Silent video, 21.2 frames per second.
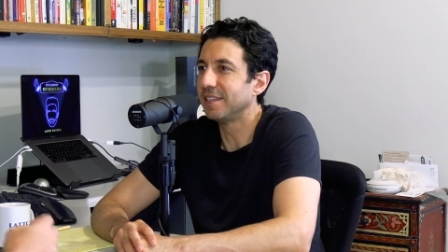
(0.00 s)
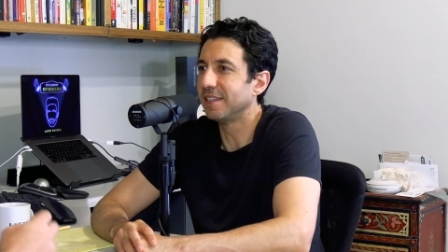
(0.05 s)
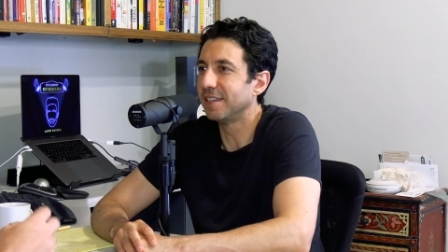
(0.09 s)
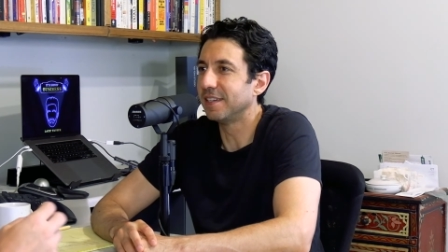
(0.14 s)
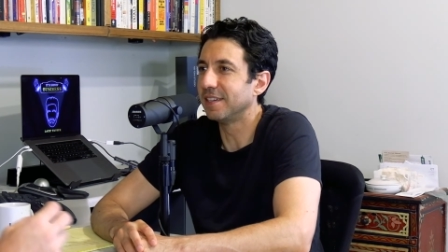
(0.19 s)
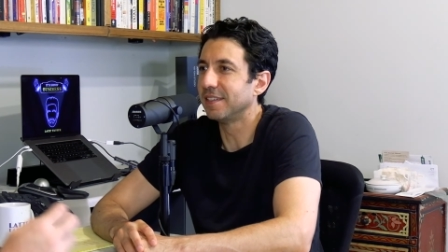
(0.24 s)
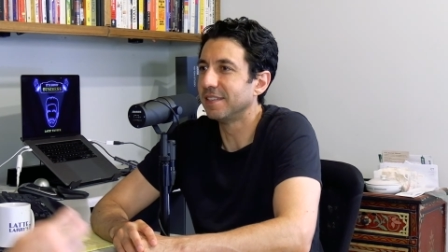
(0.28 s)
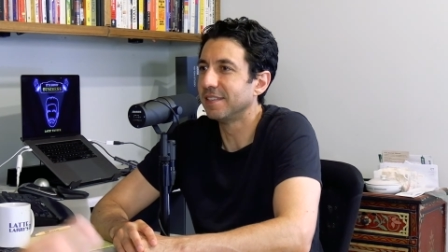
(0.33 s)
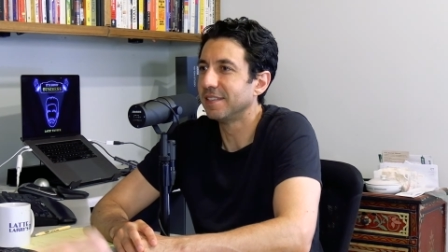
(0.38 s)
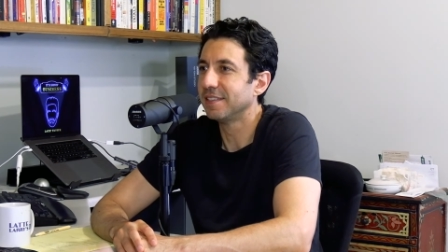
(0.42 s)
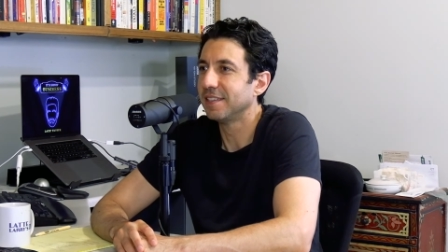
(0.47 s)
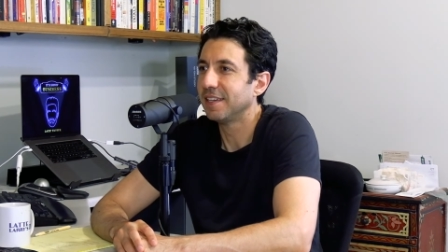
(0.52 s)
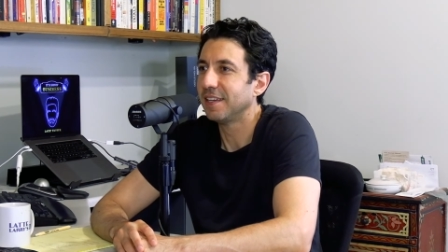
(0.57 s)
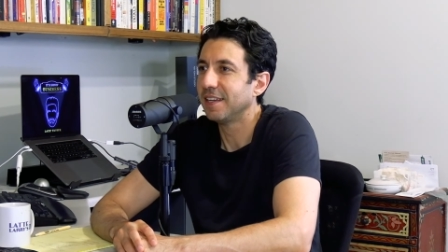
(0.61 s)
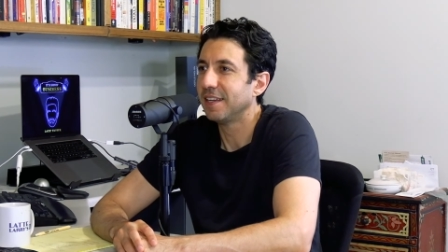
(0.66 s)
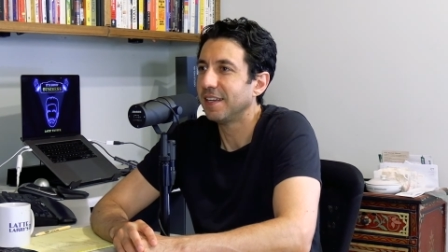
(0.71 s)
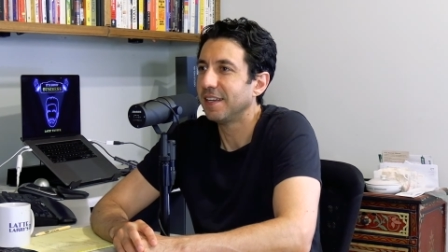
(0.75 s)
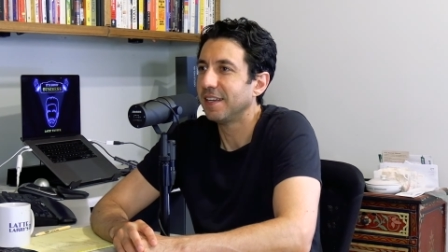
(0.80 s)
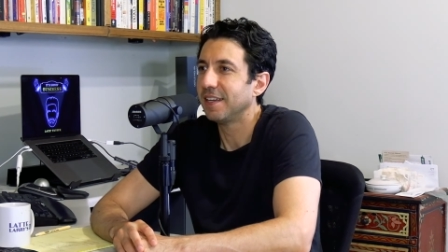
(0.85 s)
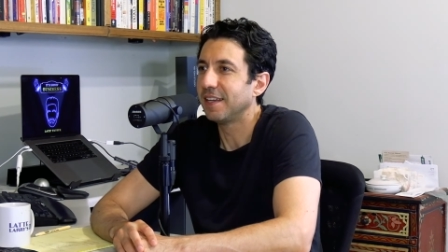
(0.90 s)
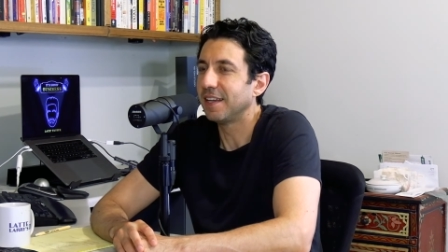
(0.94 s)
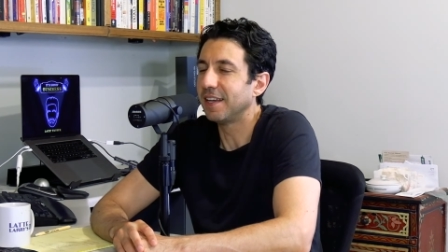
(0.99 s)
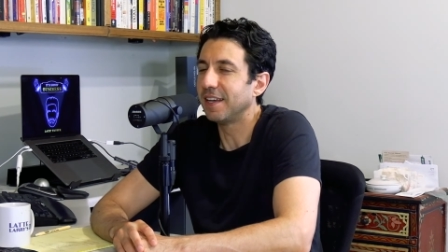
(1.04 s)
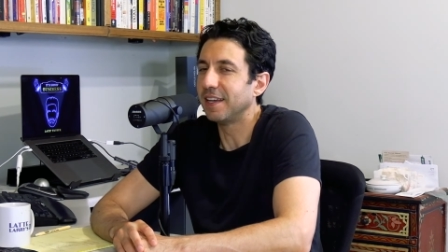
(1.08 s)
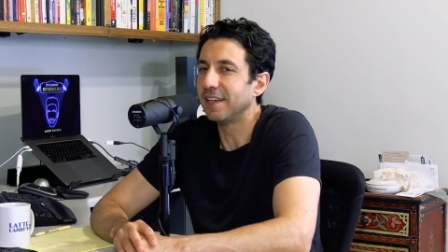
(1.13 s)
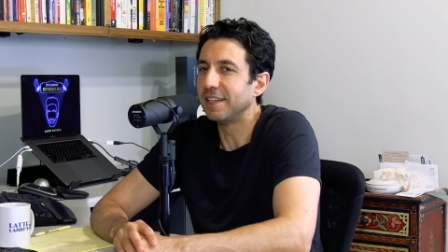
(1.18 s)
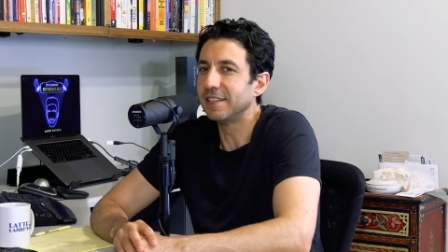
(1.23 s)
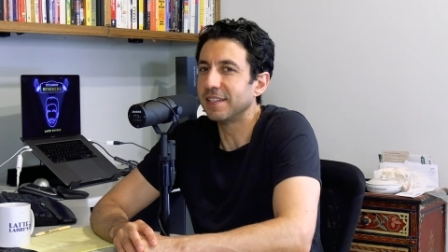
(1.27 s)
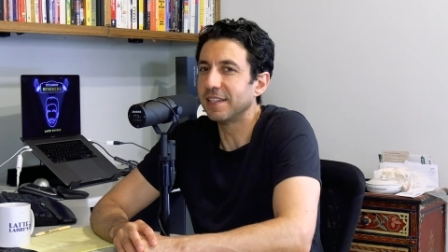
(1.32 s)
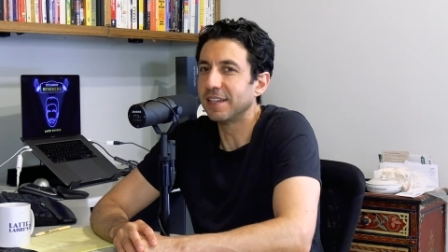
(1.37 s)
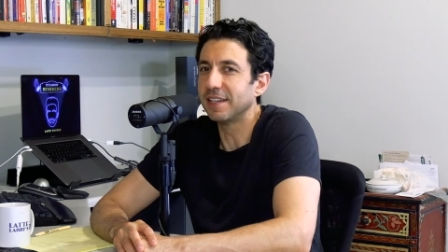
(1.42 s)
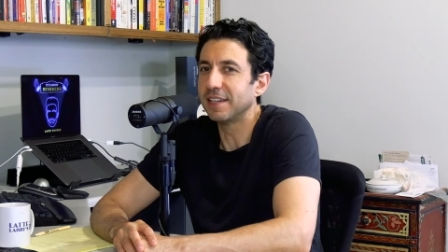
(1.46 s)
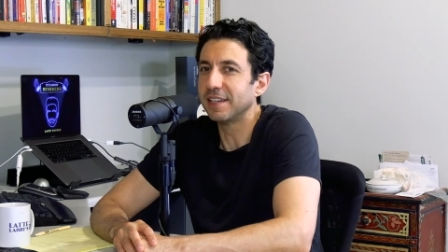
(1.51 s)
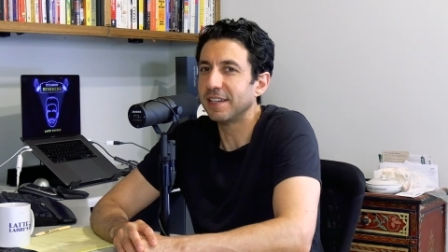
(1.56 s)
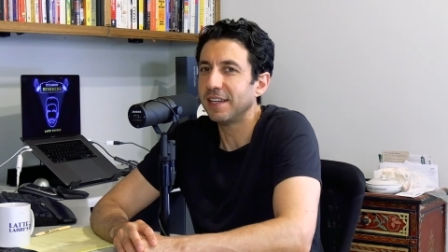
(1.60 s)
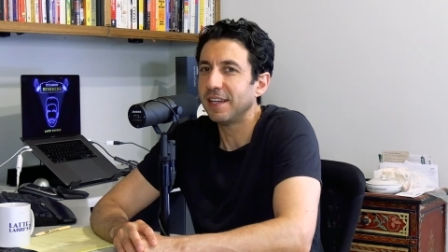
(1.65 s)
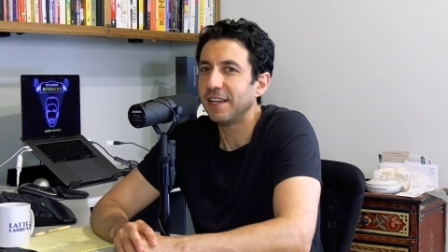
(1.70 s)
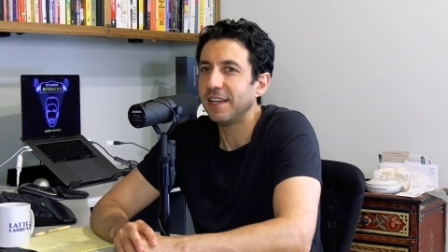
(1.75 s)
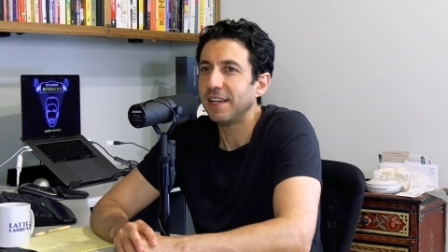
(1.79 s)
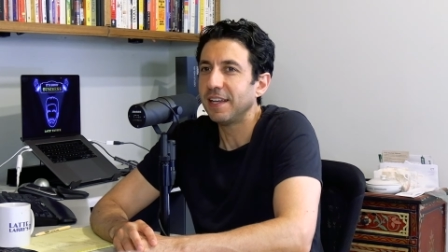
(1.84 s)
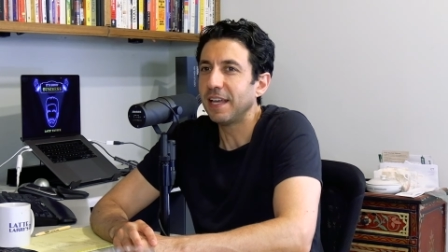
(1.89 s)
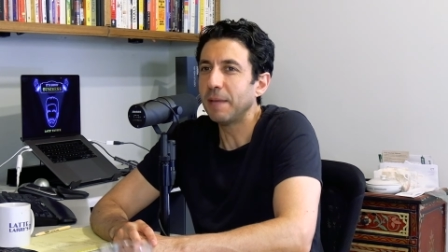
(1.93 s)
yeah, and cool.
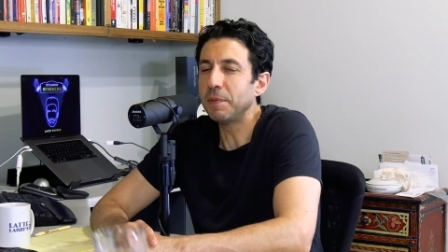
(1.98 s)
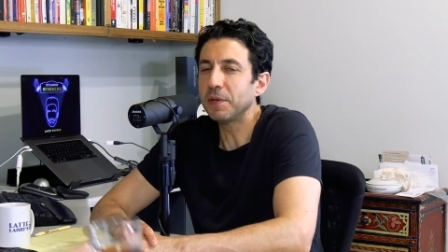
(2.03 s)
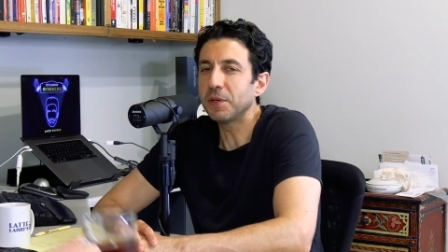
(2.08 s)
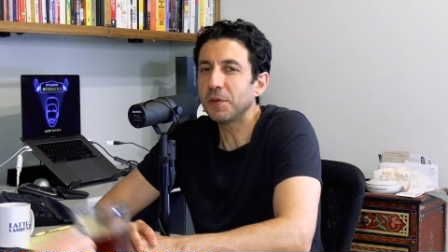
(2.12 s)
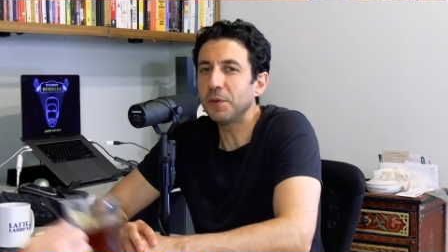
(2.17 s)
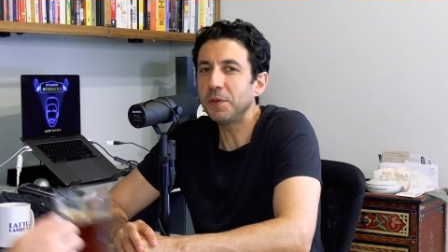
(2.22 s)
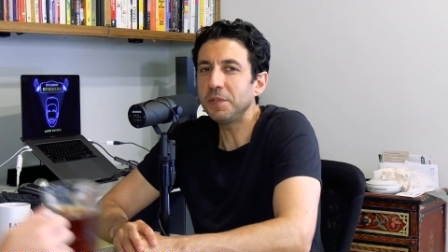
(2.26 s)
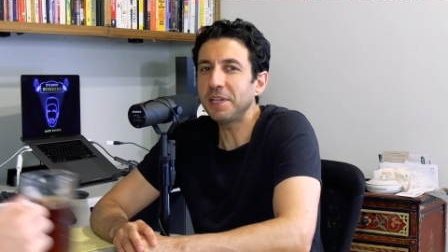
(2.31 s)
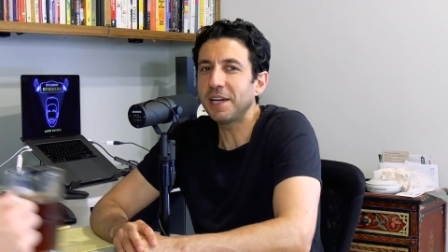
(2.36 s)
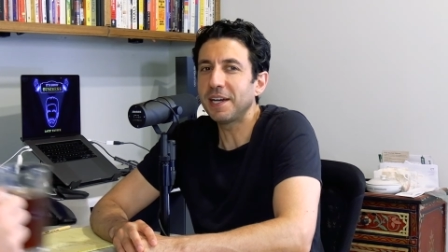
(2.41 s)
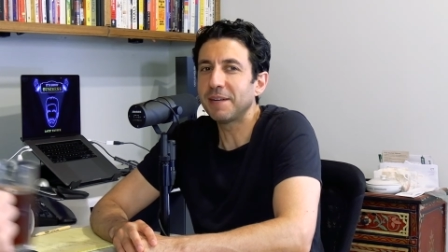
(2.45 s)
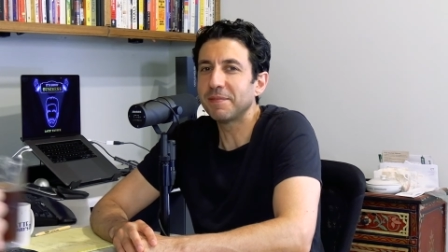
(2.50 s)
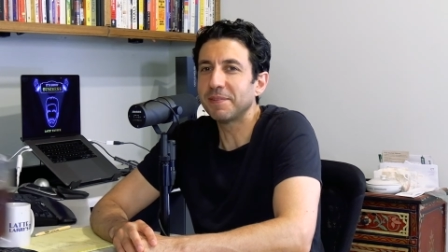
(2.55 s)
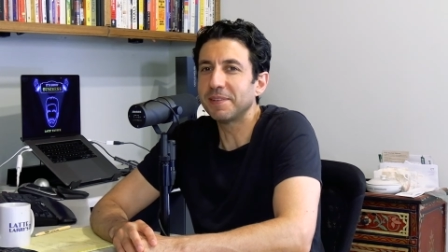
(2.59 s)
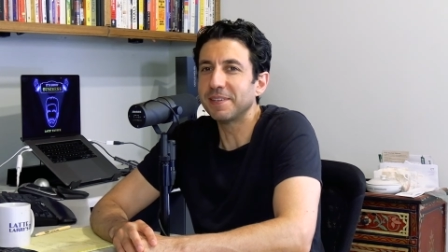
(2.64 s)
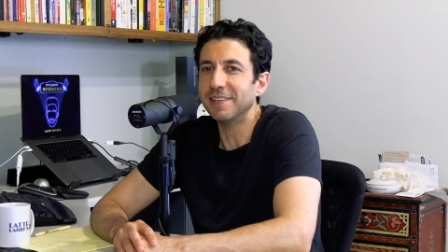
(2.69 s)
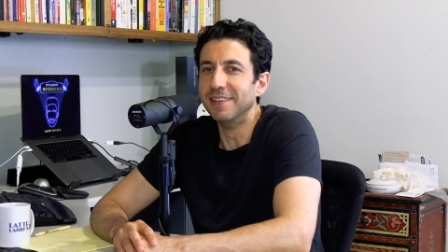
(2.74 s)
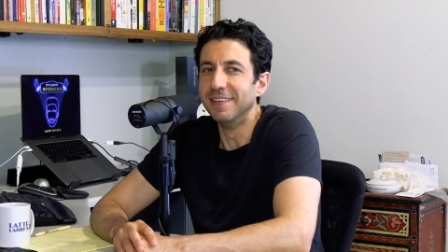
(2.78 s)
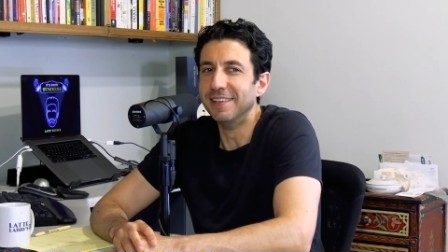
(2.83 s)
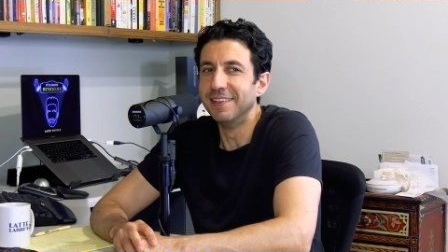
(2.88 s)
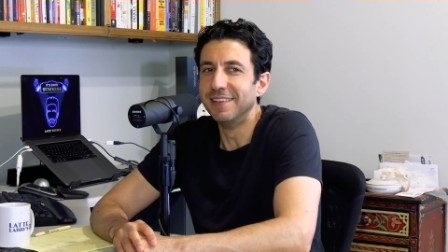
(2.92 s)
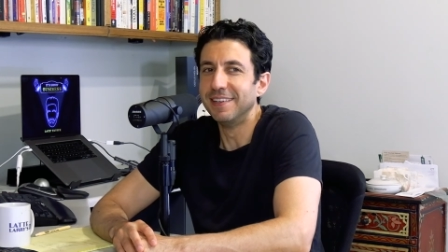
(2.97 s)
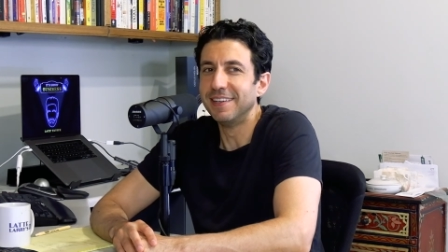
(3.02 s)
It'd be cool to have a